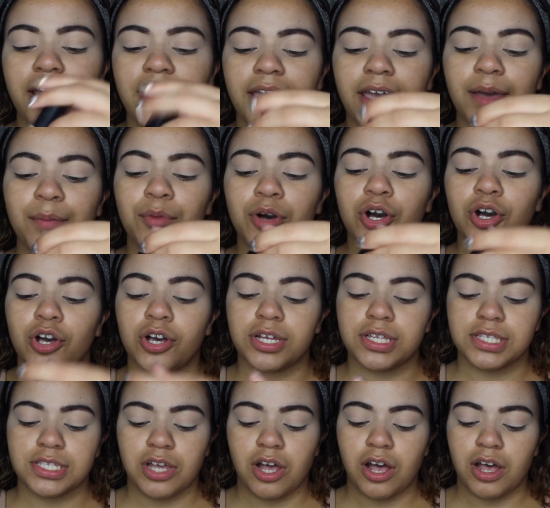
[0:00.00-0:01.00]
am
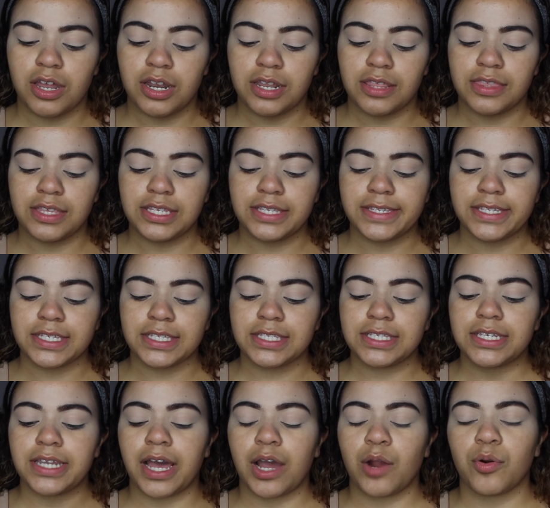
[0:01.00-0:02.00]
hooked on the
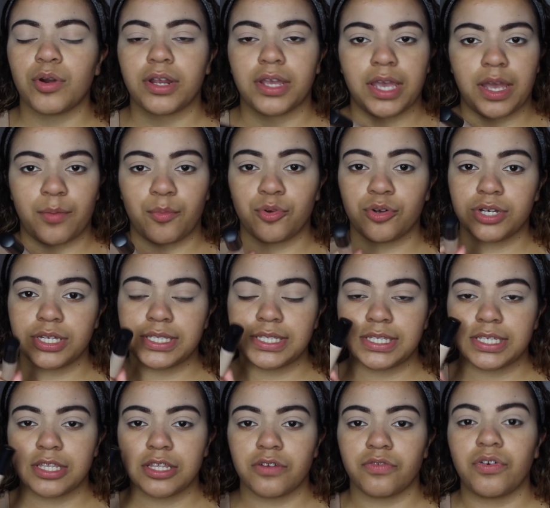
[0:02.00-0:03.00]
16-hour Camo
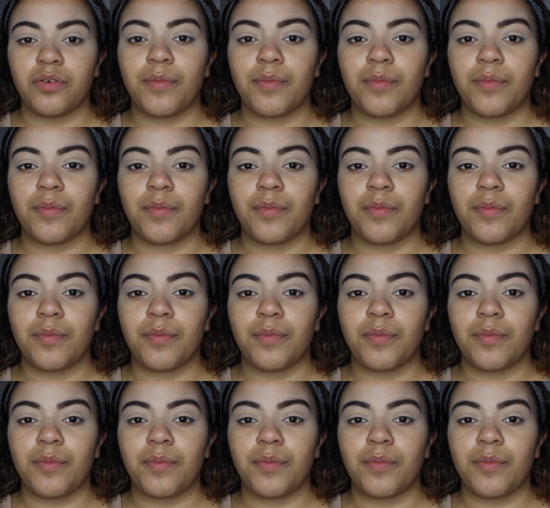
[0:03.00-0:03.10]
Concealer from